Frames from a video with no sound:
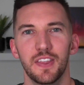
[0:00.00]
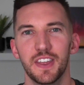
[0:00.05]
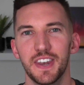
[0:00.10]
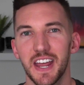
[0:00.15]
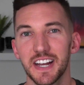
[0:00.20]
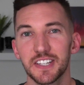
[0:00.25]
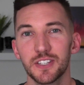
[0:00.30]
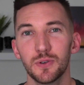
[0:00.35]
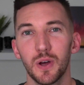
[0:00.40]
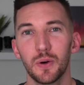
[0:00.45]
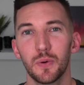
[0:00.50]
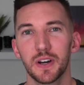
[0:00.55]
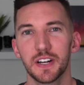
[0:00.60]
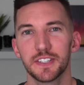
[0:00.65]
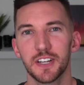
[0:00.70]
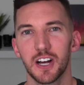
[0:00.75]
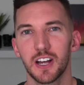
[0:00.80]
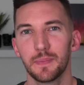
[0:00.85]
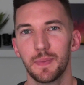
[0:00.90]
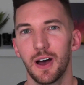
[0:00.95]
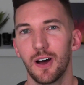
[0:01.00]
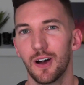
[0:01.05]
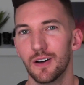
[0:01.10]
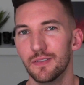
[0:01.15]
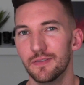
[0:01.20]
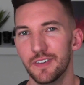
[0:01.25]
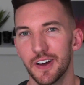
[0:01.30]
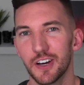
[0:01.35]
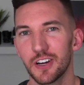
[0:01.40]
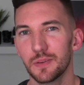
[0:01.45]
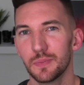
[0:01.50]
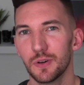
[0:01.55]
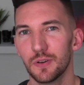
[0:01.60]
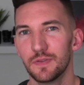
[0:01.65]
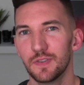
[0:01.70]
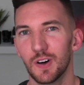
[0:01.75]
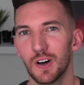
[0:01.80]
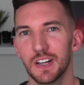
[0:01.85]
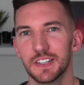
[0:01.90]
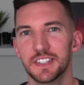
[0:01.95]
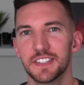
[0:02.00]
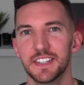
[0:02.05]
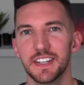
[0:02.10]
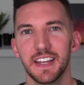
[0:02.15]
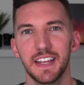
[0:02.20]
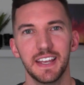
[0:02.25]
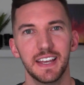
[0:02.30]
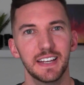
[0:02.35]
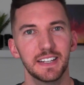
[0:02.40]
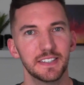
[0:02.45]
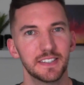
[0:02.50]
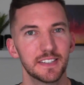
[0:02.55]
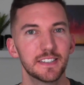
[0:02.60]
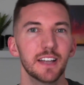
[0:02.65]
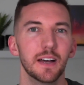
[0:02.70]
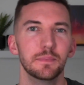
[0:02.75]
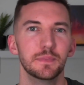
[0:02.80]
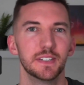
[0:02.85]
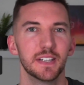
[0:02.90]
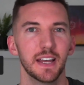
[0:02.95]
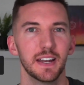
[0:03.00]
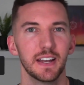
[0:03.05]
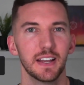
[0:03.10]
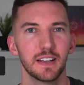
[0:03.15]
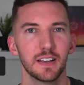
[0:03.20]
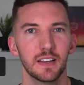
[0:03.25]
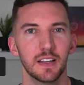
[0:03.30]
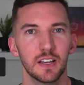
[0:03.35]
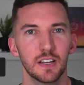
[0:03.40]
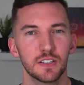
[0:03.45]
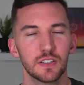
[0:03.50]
The next two I want to talk about are variable fonts and subsetting.